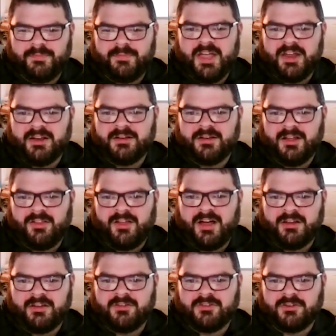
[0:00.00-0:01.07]
made it a
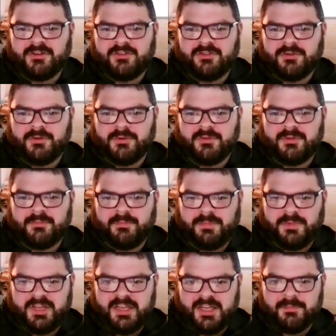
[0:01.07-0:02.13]
lot easier to
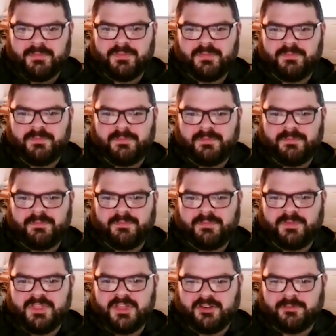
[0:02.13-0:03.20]
keep
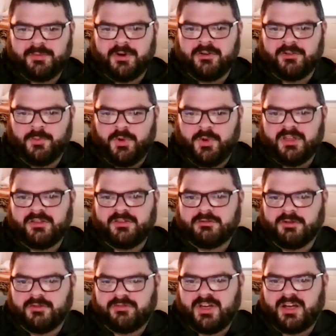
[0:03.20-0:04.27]
the experience with,
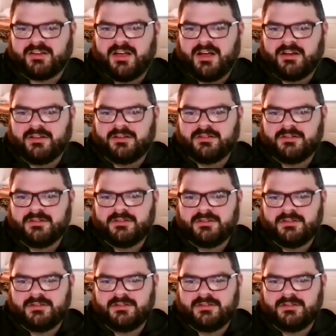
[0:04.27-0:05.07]
to reflect on it.